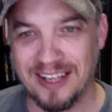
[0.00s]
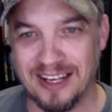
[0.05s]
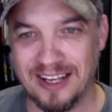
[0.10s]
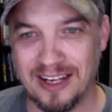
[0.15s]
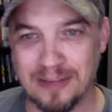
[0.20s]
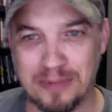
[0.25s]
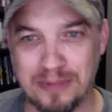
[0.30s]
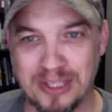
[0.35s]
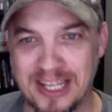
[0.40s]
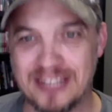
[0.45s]

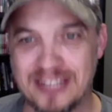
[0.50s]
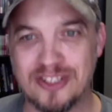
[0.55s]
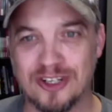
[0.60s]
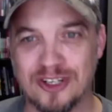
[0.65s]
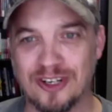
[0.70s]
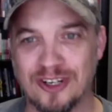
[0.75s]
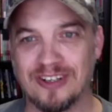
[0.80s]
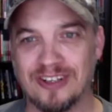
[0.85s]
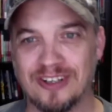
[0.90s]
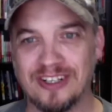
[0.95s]

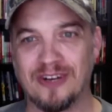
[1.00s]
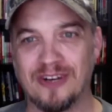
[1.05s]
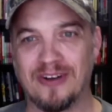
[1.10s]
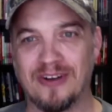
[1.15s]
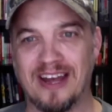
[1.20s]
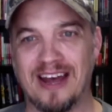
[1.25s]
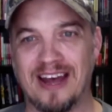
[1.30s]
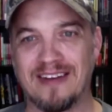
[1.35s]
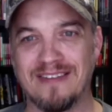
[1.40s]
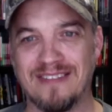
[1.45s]
pleasure,
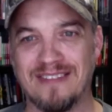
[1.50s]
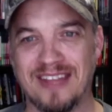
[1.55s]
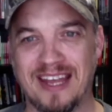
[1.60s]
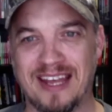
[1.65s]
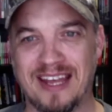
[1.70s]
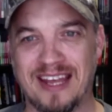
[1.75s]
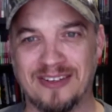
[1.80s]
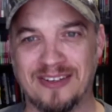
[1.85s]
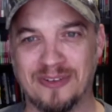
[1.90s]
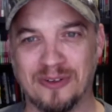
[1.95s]
out of
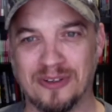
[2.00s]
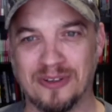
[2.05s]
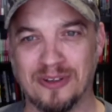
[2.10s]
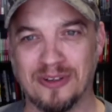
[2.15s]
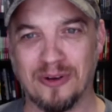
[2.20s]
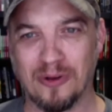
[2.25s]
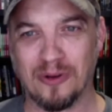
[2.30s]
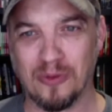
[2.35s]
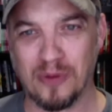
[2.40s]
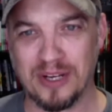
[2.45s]
that,
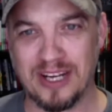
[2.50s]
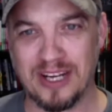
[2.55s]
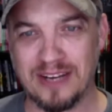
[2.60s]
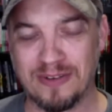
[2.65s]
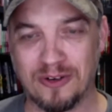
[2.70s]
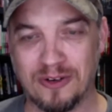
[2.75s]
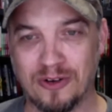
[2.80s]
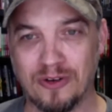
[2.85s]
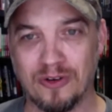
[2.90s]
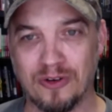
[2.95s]
or
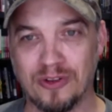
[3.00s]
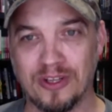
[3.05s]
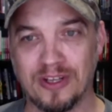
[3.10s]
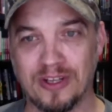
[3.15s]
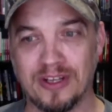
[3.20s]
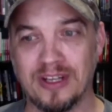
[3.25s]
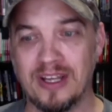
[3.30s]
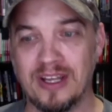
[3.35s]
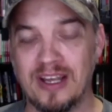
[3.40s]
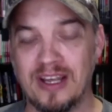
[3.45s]
whatever?
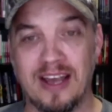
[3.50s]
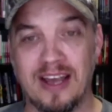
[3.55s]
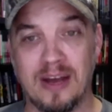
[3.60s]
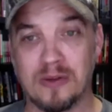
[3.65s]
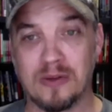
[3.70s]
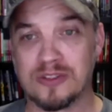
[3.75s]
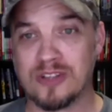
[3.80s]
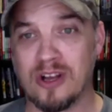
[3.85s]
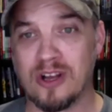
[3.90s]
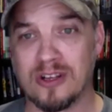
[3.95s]
Or I
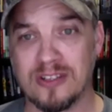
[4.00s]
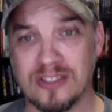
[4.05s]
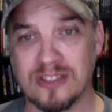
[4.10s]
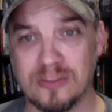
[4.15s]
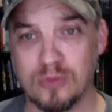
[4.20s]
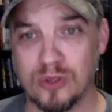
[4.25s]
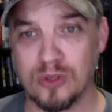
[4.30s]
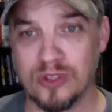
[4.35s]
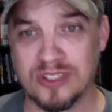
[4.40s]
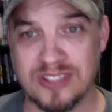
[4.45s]
was talking to
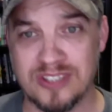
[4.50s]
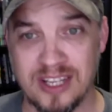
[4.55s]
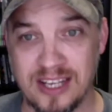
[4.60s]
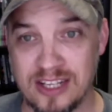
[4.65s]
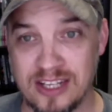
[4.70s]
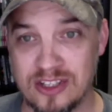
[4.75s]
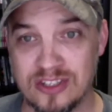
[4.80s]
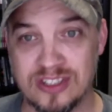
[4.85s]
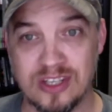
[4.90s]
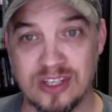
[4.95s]
some real estate
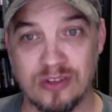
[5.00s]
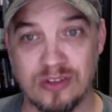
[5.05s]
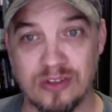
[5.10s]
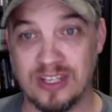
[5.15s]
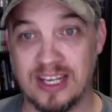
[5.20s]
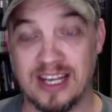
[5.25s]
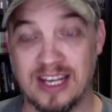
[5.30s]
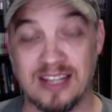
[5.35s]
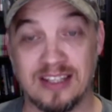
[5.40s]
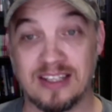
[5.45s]
agents the other
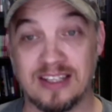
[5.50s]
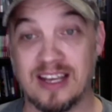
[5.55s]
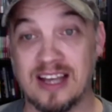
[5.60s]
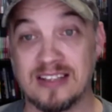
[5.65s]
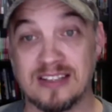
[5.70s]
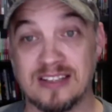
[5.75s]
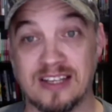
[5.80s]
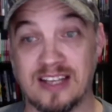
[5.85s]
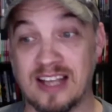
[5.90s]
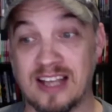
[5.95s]
day, and the
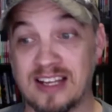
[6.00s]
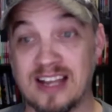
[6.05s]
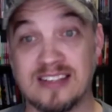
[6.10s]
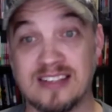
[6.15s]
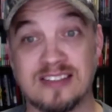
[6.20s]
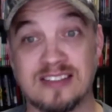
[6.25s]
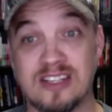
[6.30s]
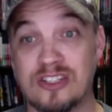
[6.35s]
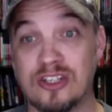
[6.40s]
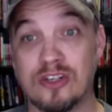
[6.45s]
guy's like, I got
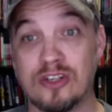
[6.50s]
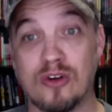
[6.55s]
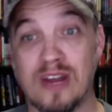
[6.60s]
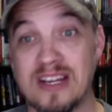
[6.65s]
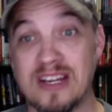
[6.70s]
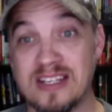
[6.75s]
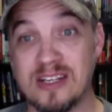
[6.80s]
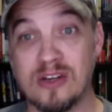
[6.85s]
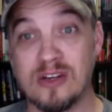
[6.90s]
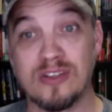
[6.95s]
such a great
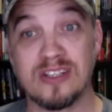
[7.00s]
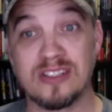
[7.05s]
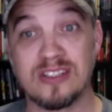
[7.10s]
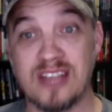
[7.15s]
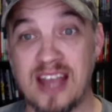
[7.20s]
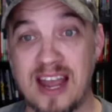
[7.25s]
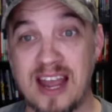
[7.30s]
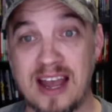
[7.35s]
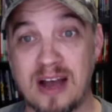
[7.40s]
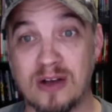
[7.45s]
deal on this
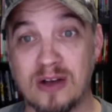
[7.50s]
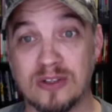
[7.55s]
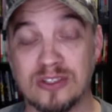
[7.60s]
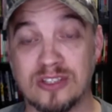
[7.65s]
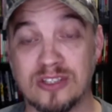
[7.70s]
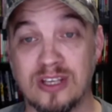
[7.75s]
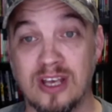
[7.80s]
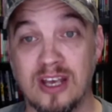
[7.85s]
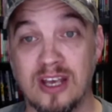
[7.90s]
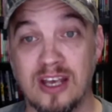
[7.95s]

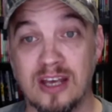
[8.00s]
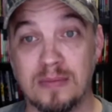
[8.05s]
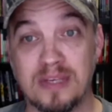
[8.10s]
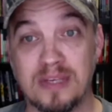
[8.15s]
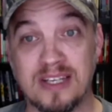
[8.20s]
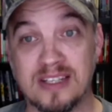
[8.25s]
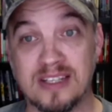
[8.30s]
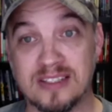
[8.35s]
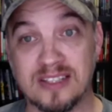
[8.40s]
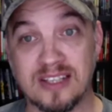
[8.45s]
house
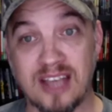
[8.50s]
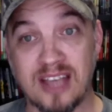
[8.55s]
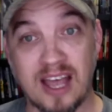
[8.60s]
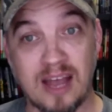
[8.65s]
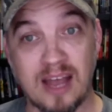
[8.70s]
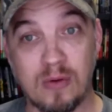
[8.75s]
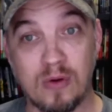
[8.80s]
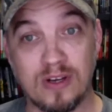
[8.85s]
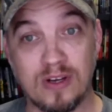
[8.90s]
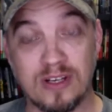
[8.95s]
because the guy
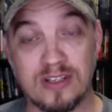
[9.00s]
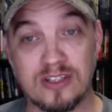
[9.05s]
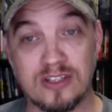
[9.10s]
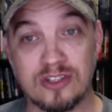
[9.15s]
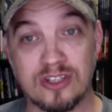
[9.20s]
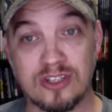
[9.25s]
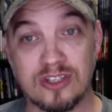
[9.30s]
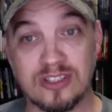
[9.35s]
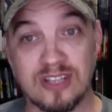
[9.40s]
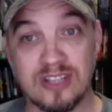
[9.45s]
wanted
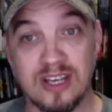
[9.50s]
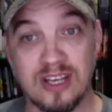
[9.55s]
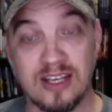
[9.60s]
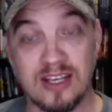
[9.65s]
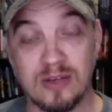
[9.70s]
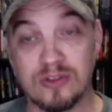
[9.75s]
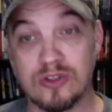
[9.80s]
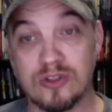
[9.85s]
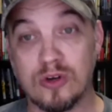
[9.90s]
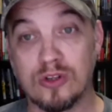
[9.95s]
to he
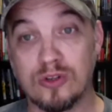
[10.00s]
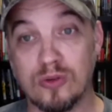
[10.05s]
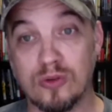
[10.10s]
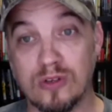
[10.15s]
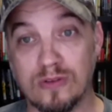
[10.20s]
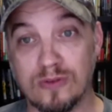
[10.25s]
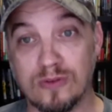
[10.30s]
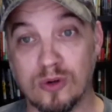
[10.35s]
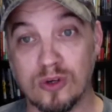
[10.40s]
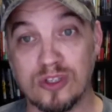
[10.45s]
was going through a
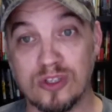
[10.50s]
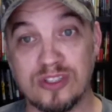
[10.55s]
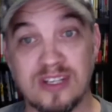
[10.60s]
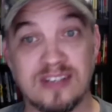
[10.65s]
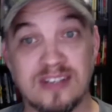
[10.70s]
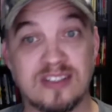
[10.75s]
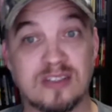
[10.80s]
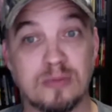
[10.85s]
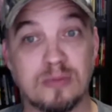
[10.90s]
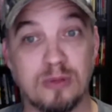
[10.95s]
divorce and he had
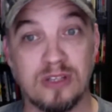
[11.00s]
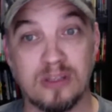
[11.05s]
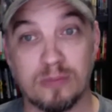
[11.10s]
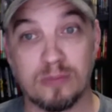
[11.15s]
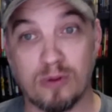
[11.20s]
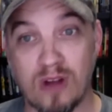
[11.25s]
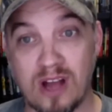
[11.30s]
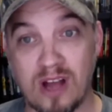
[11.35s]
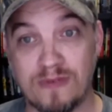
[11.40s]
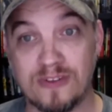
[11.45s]
to split the
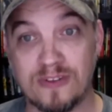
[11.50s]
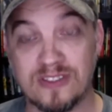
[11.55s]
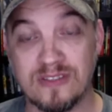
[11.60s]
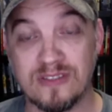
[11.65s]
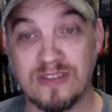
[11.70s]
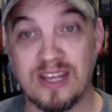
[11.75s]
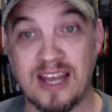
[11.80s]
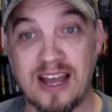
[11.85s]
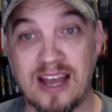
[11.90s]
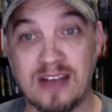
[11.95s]
profits of
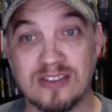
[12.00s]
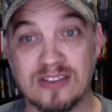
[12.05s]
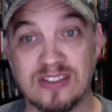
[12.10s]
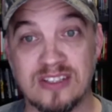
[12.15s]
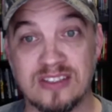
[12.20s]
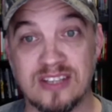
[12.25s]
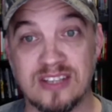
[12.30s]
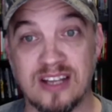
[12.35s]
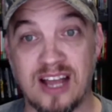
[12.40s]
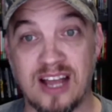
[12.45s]
the house. And he
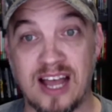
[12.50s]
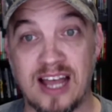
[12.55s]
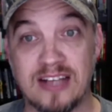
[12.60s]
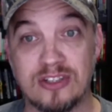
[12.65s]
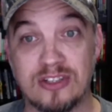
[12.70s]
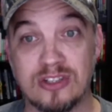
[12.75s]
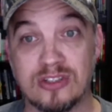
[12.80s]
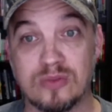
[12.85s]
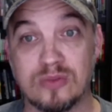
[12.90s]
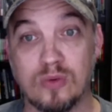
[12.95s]
said, I
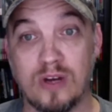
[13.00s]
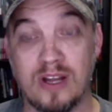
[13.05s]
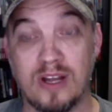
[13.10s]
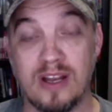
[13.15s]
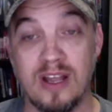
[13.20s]
just want